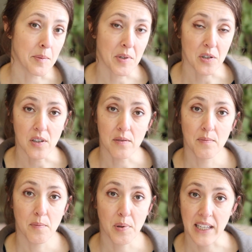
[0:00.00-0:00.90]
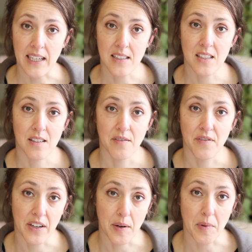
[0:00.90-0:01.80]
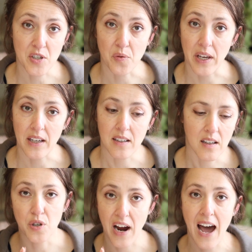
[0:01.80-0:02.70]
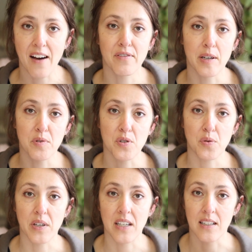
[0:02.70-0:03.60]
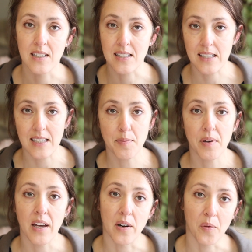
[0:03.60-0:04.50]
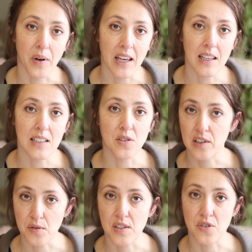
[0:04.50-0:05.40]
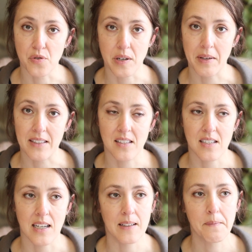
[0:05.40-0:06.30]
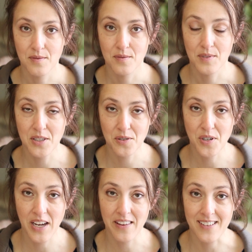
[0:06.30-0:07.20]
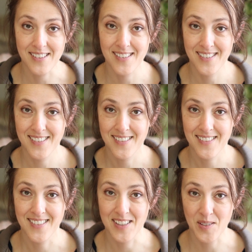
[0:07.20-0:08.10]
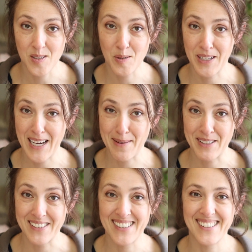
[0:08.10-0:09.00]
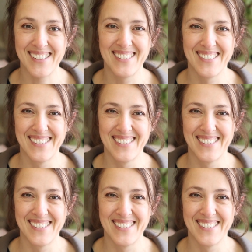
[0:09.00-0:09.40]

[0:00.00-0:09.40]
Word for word: liminal place, very much awake. You're halfway between asleep and awake in a lucid dreaming state. Let's go try this. Let's go see what happens.